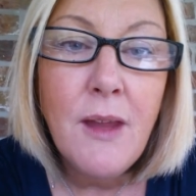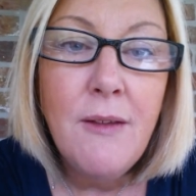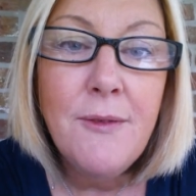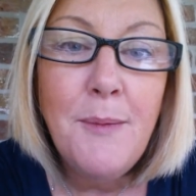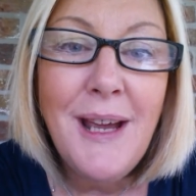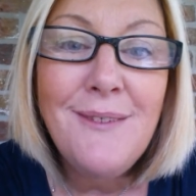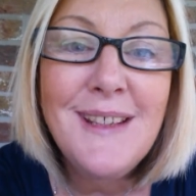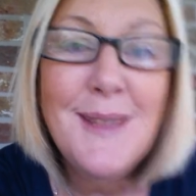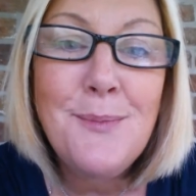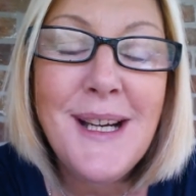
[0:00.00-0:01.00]
from
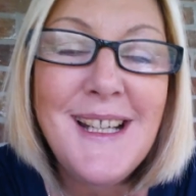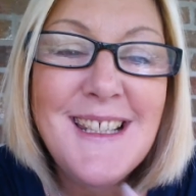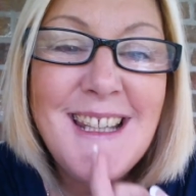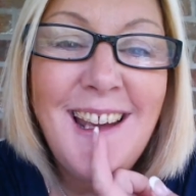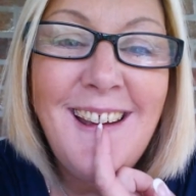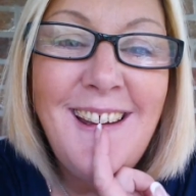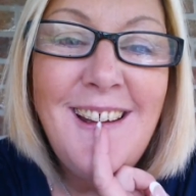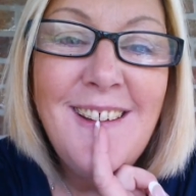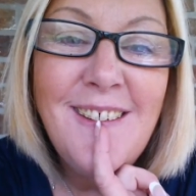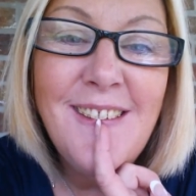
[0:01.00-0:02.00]
having the brace there,
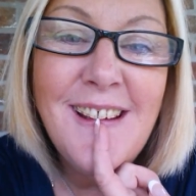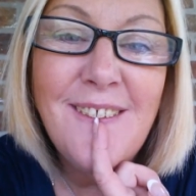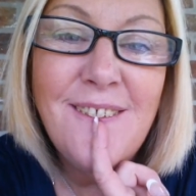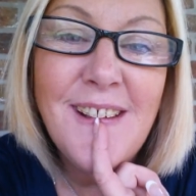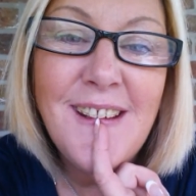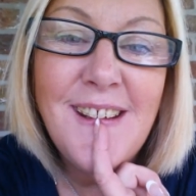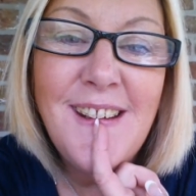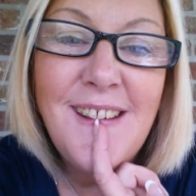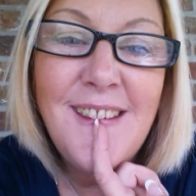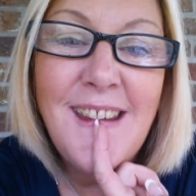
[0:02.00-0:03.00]
and that front
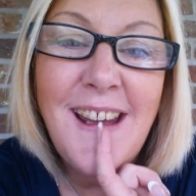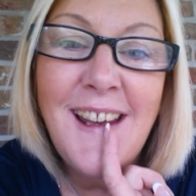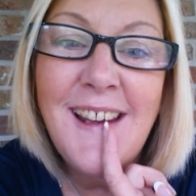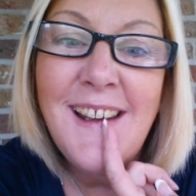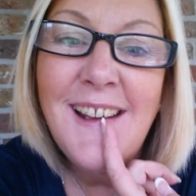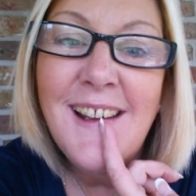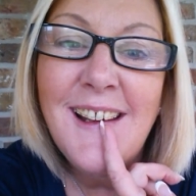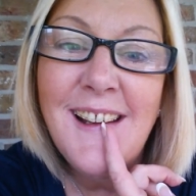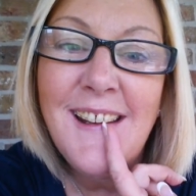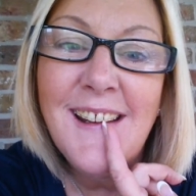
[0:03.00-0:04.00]
tooth there,
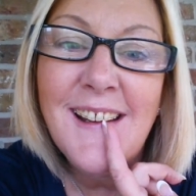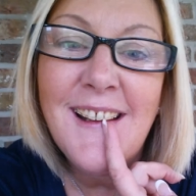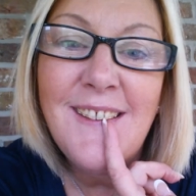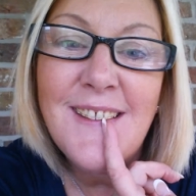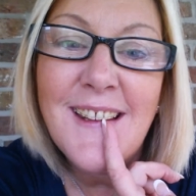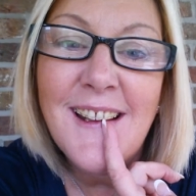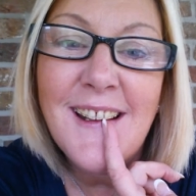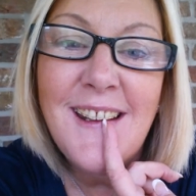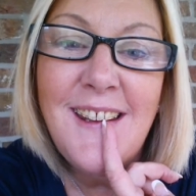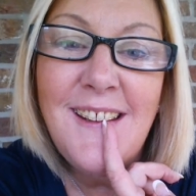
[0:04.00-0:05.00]
and then I also had
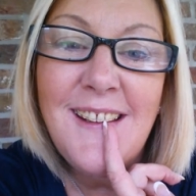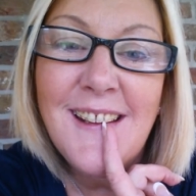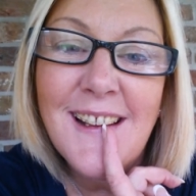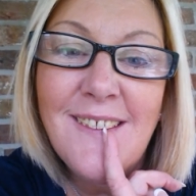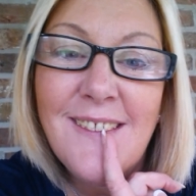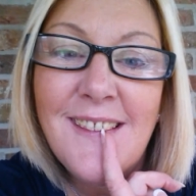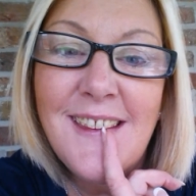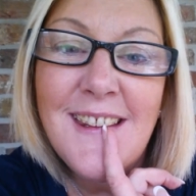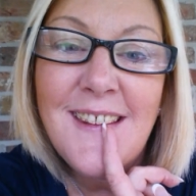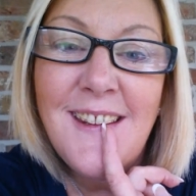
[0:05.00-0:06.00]
a huge gap with
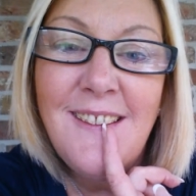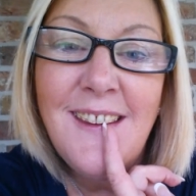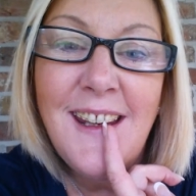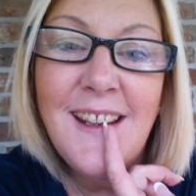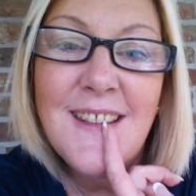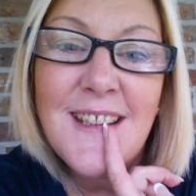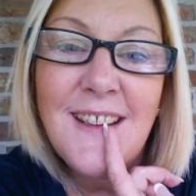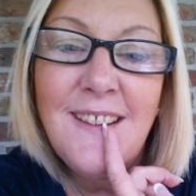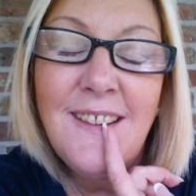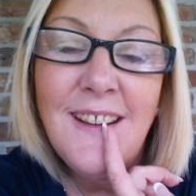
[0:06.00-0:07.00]
this tooth here
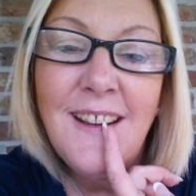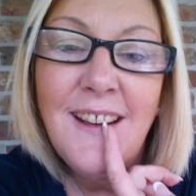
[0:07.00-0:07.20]
too.